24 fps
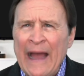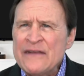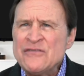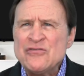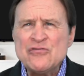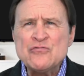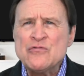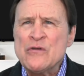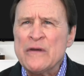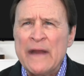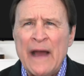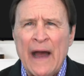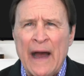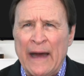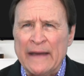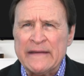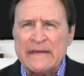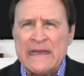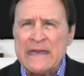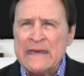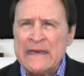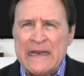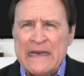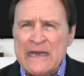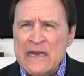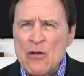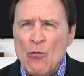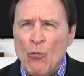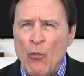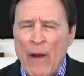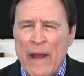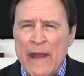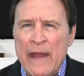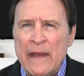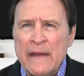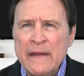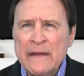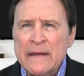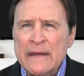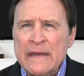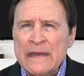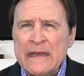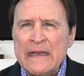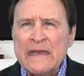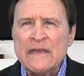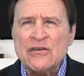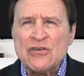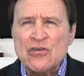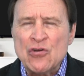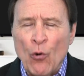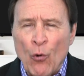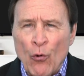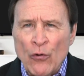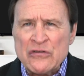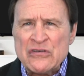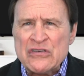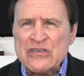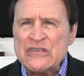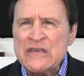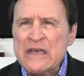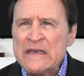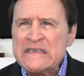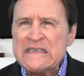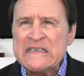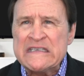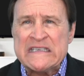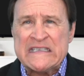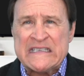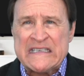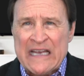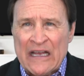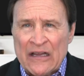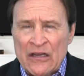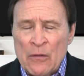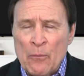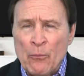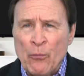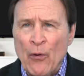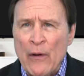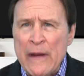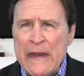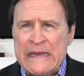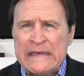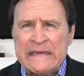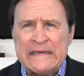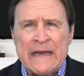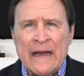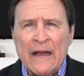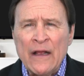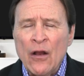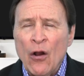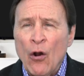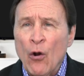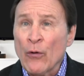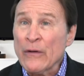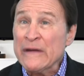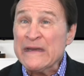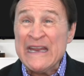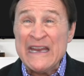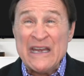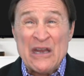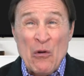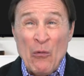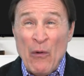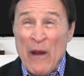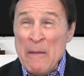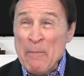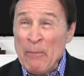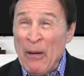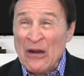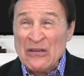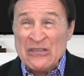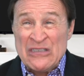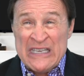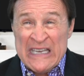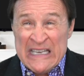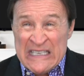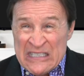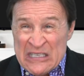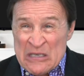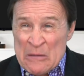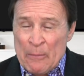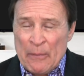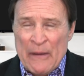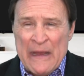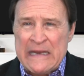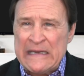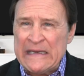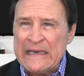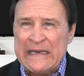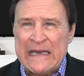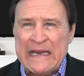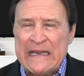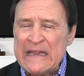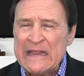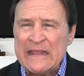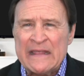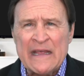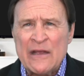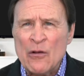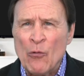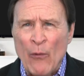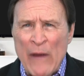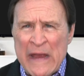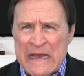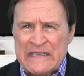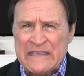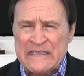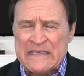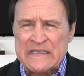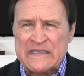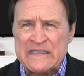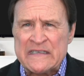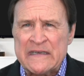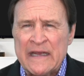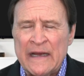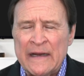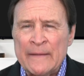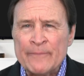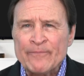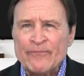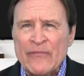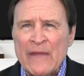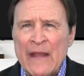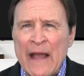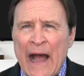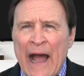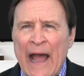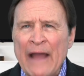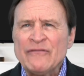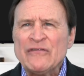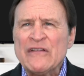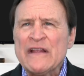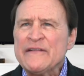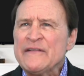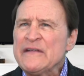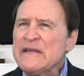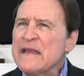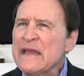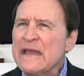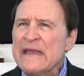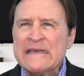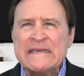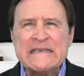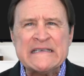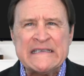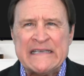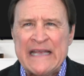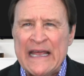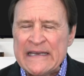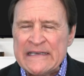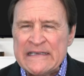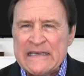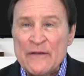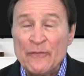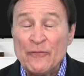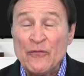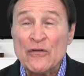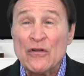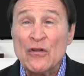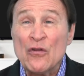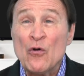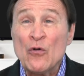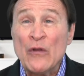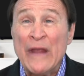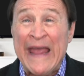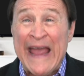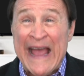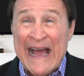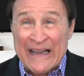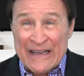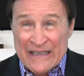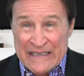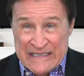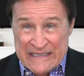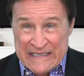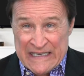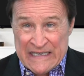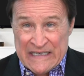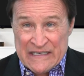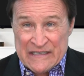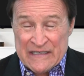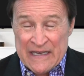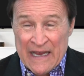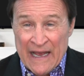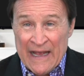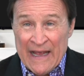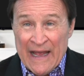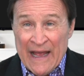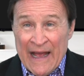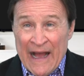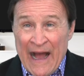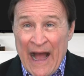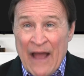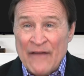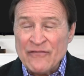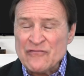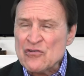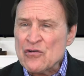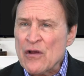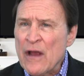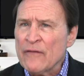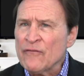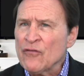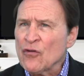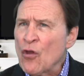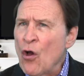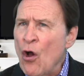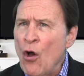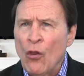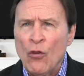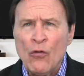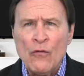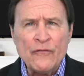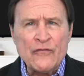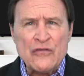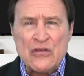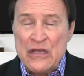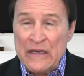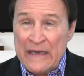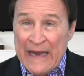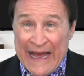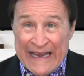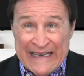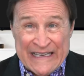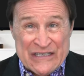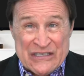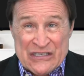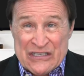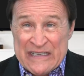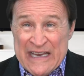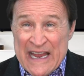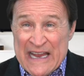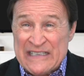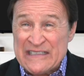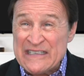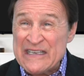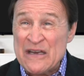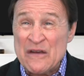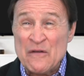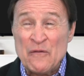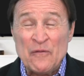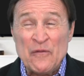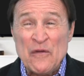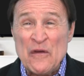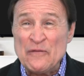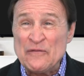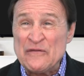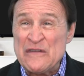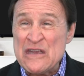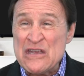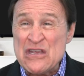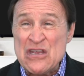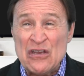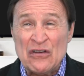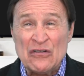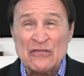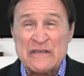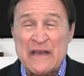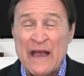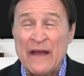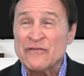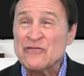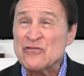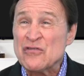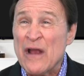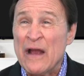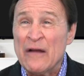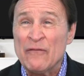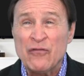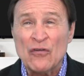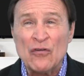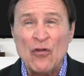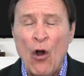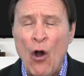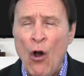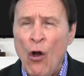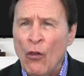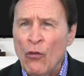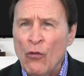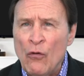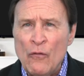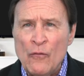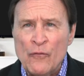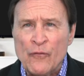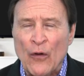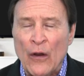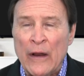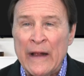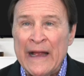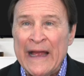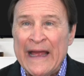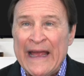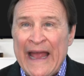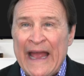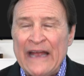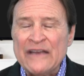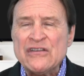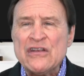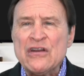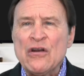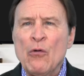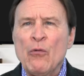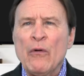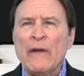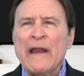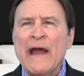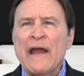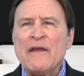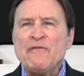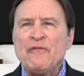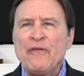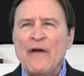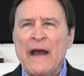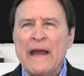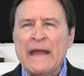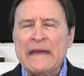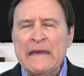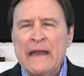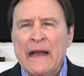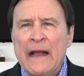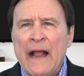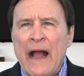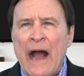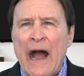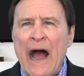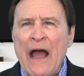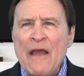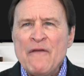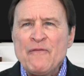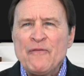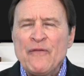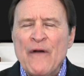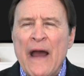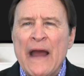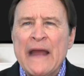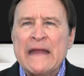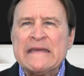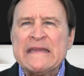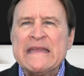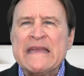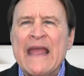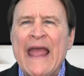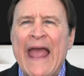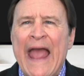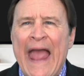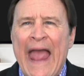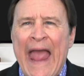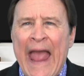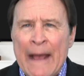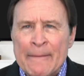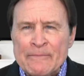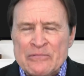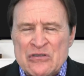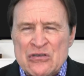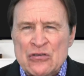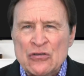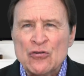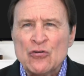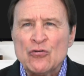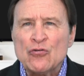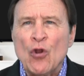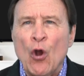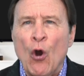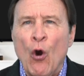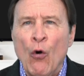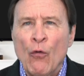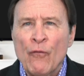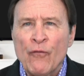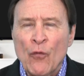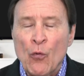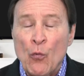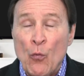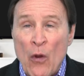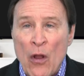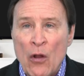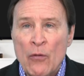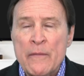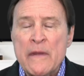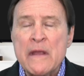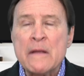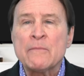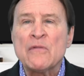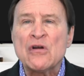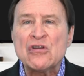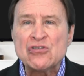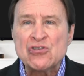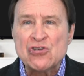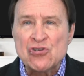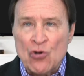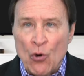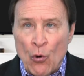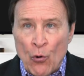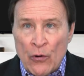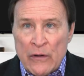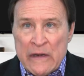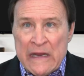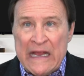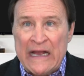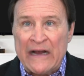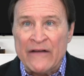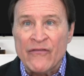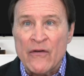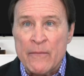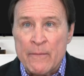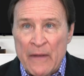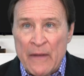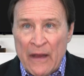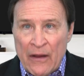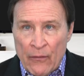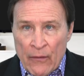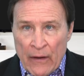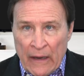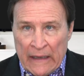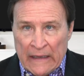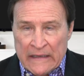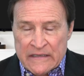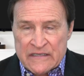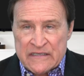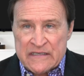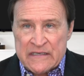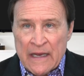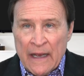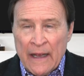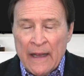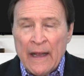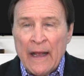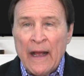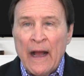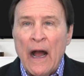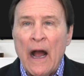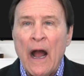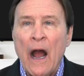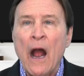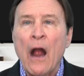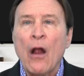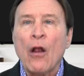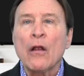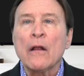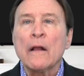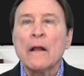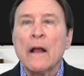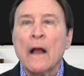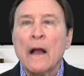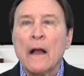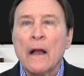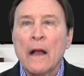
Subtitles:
do not in any way endorse, celebrate, or in any way participate in anything racist. I've lived in 10 different localities. I've traveled all over the United States, and in 50 years, I've traveled all over. And you know what I find? I find the absolute overwhelming majority of Americans are